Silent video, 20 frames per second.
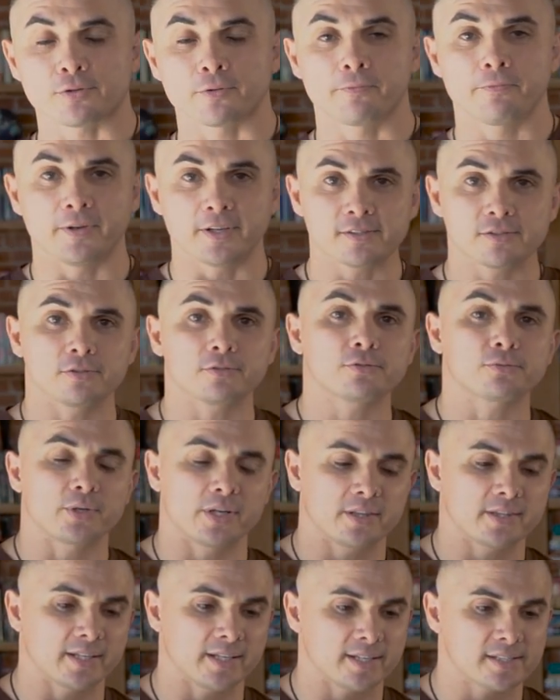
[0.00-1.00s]
So fix those
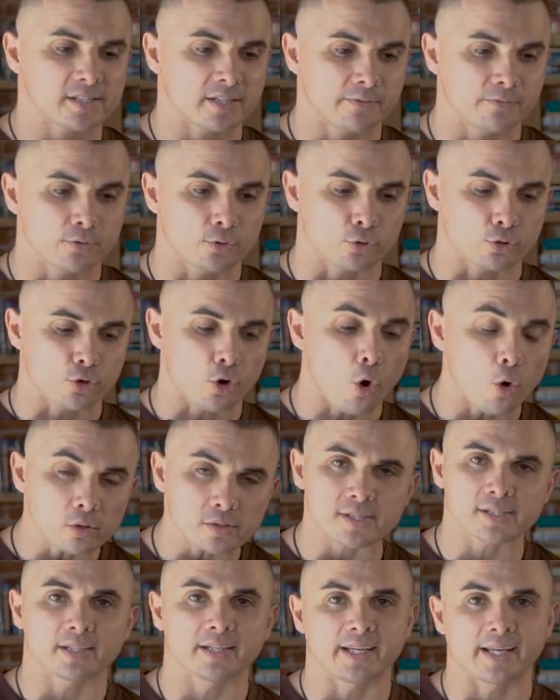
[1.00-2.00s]
3 things. If you're
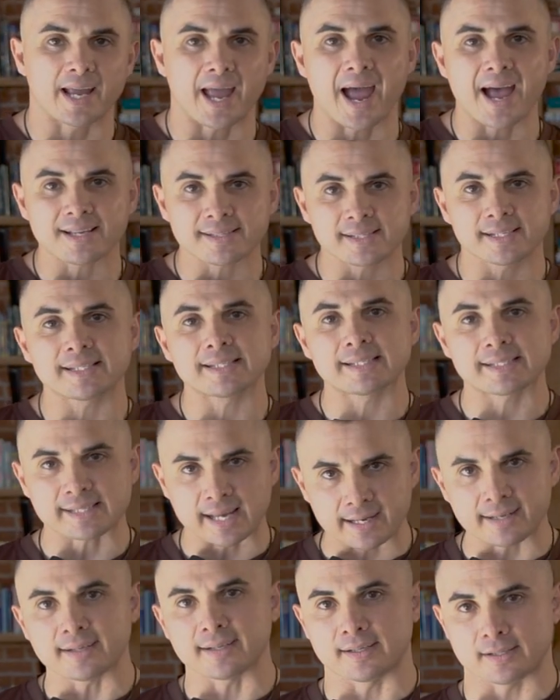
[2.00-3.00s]
wholesaling as a
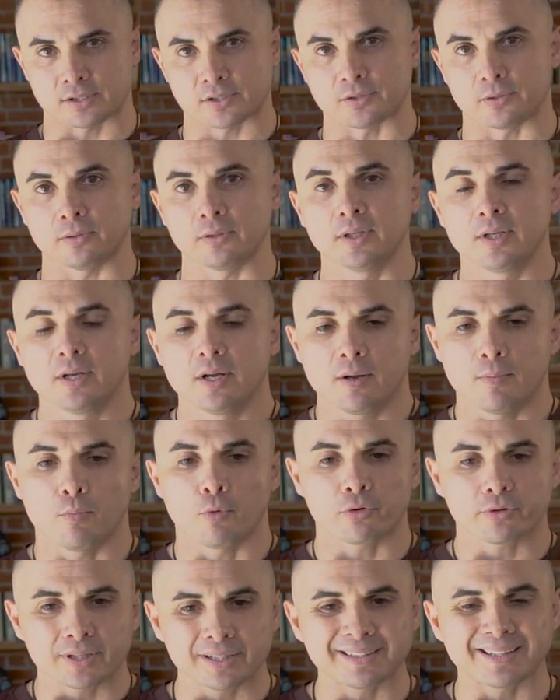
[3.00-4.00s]
side hustle,
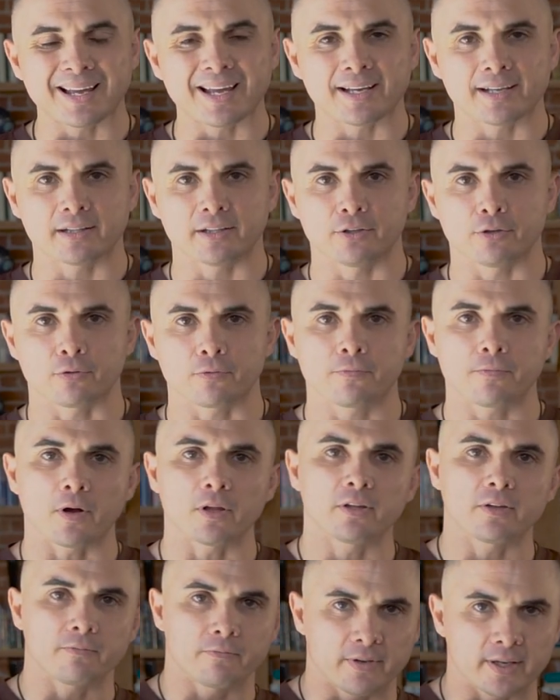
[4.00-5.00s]
more than likely you're
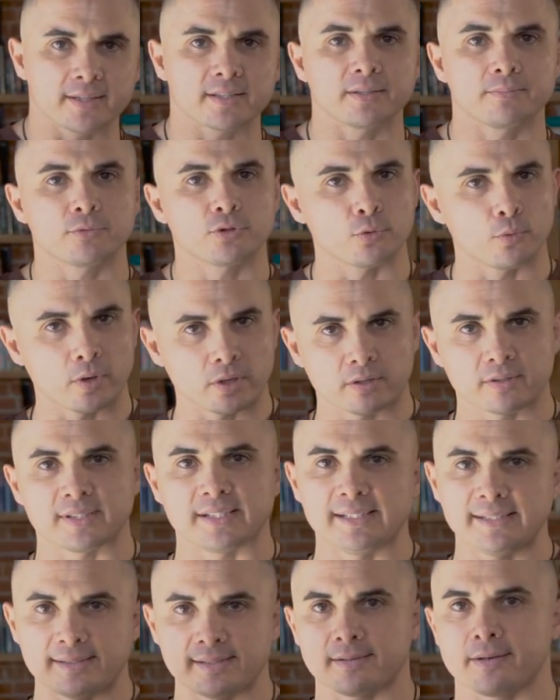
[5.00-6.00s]
falling victim to one of
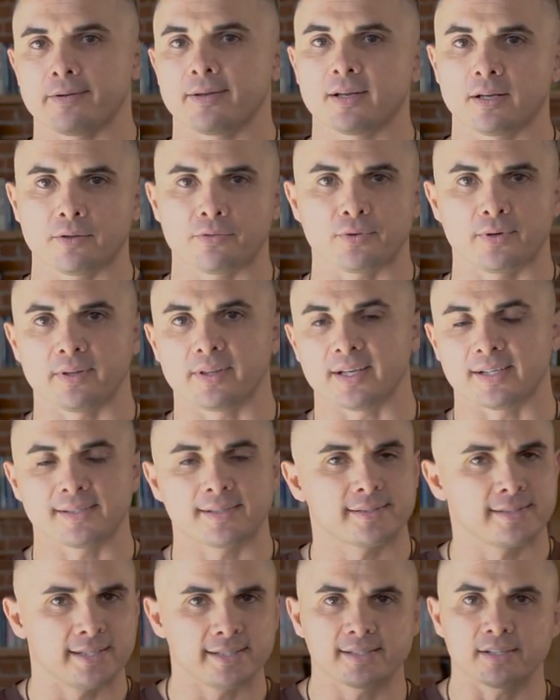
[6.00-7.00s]
these 3 things.
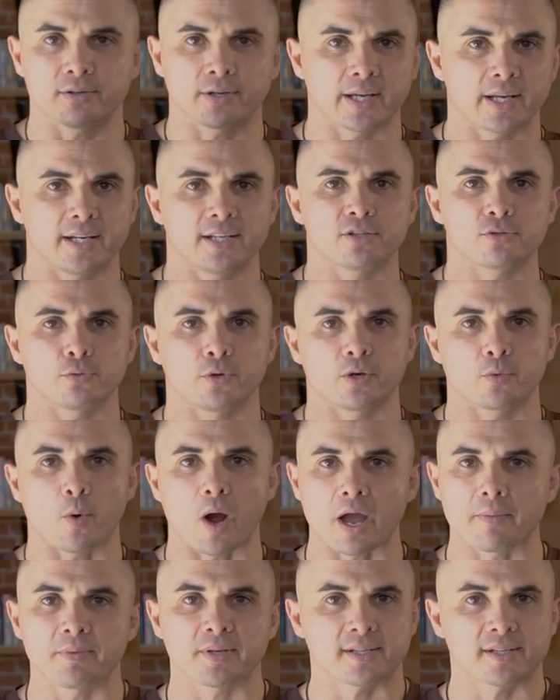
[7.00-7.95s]
It's easy to get into it. Why?